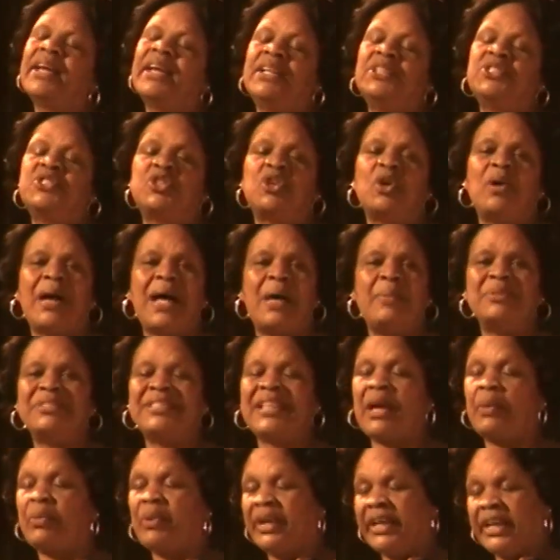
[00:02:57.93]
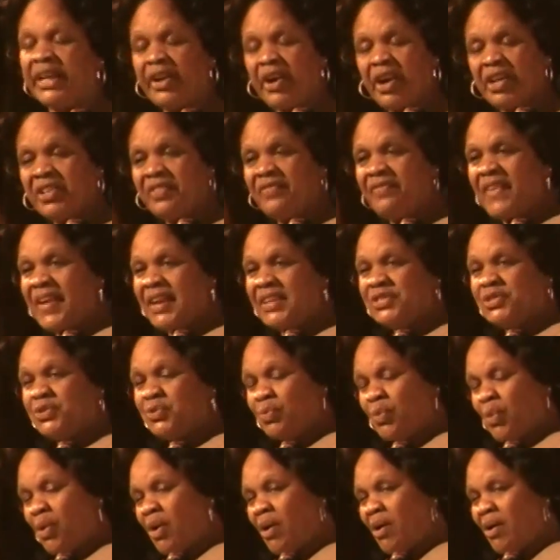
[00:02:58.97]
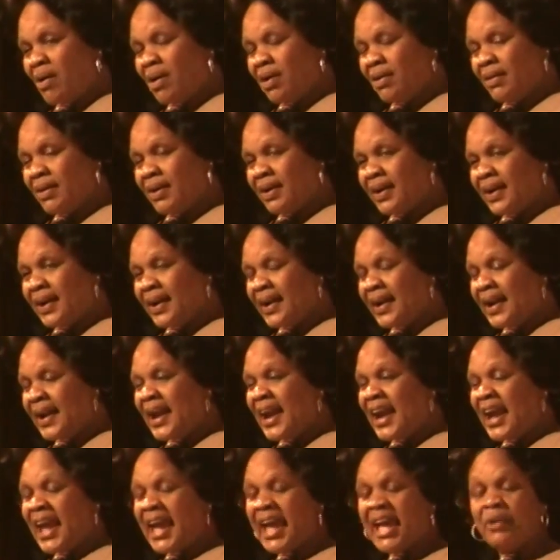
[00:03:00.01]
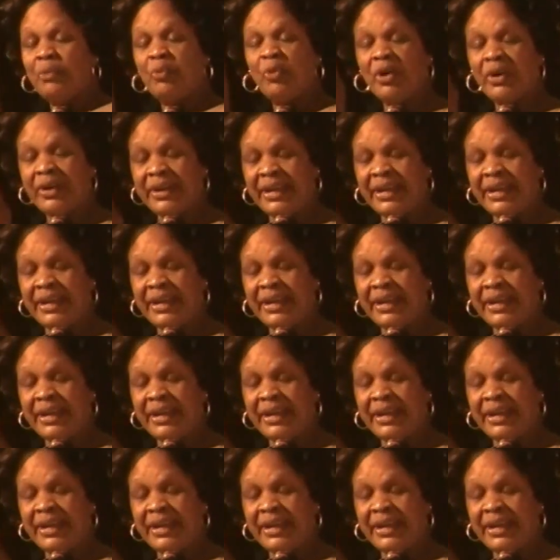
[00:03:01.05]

And so I was like, well, get her to face the wall, and